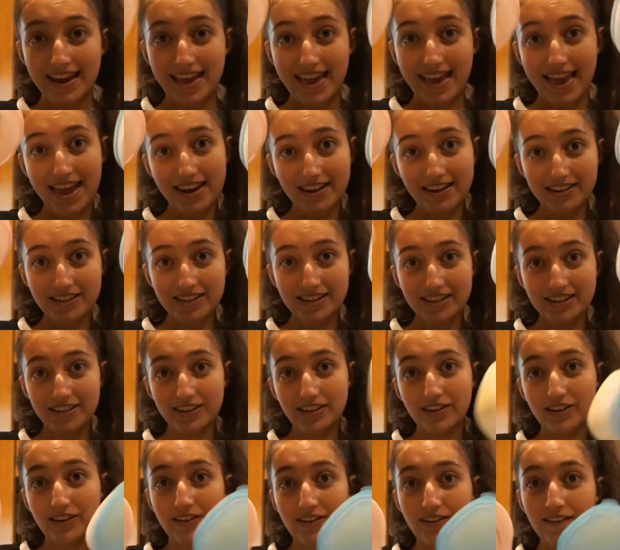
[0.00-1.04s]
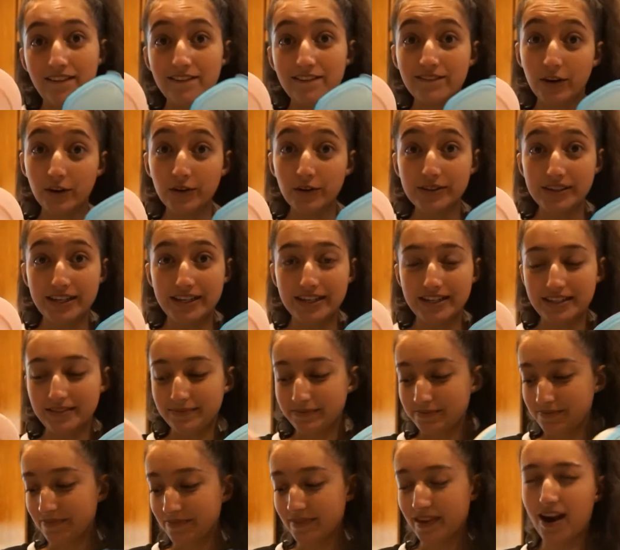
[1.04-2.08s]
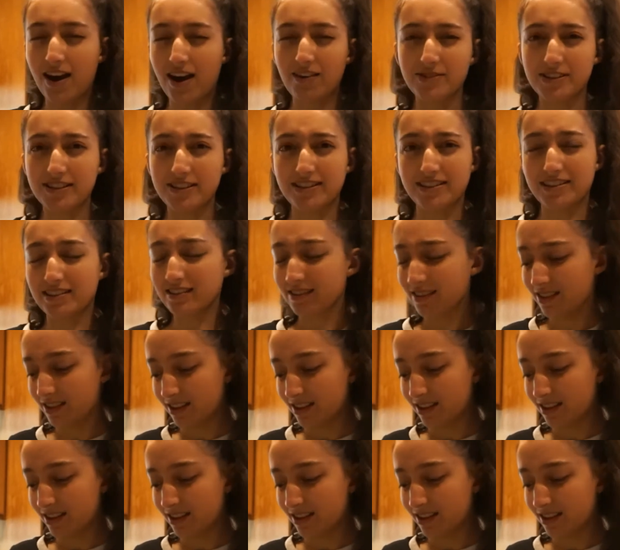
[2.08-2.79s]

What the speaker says: And it's frozen, obviously,